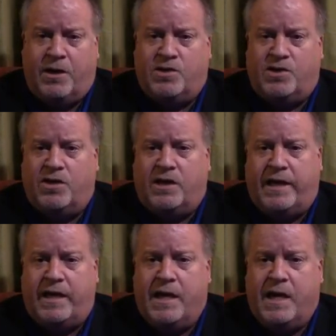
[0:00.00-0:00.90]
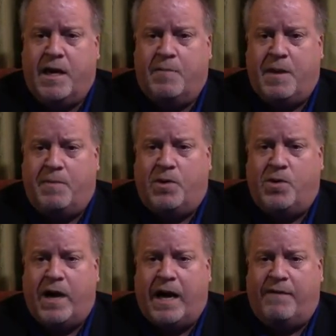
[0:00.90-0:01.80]
certainly people
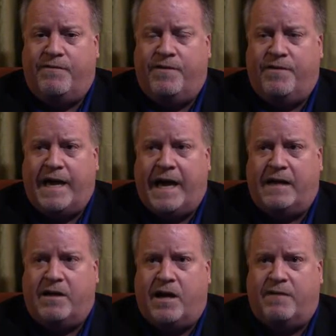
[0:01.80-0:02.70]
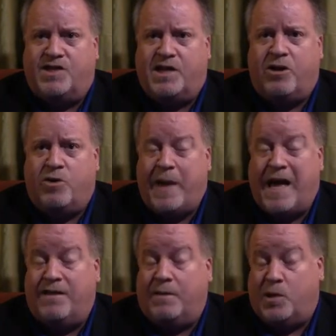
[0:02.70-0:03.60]
who have that kind of
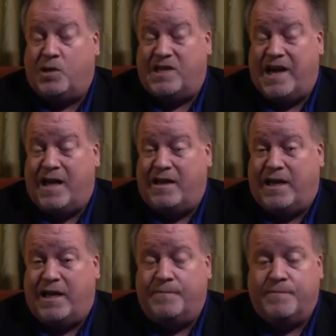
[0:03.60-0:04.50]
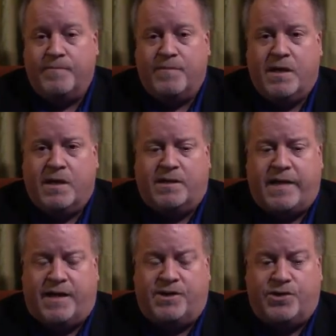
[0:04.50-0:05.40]
psychopathic personality
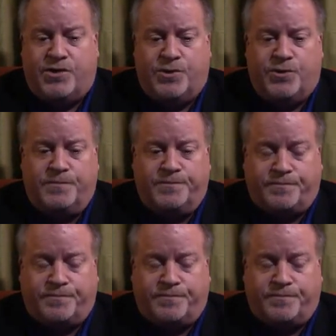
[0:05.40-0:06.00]
tend to